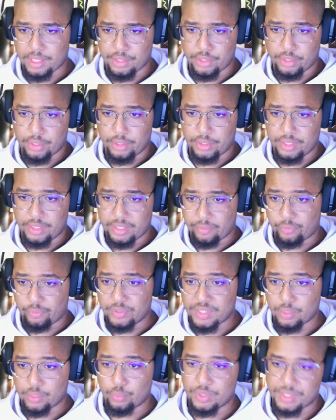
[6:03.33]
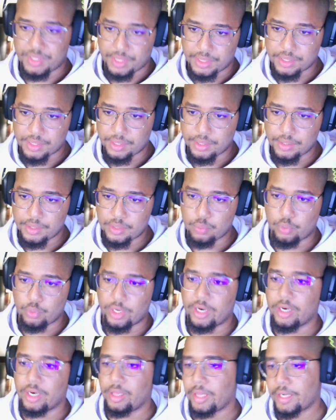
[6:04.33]
the difference in resistance when
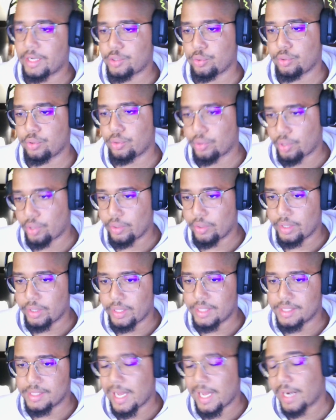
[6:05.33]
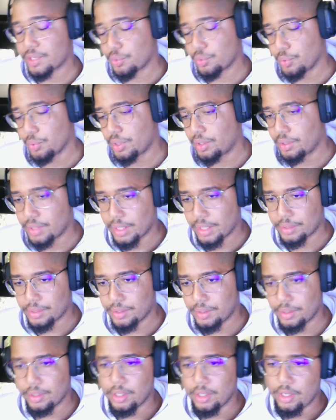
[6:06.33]
an electrical current is actually
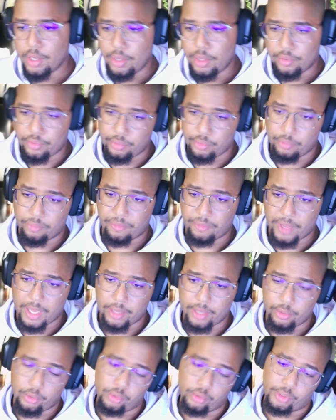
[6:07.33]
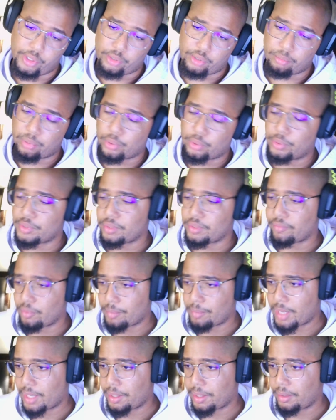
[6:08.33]
conducted through fat or lean components of the
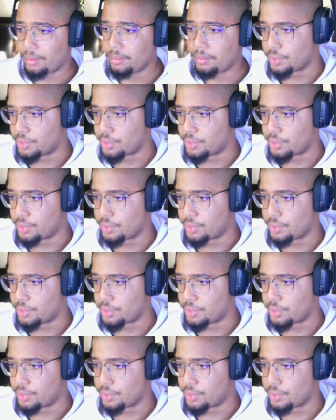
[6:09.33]
body.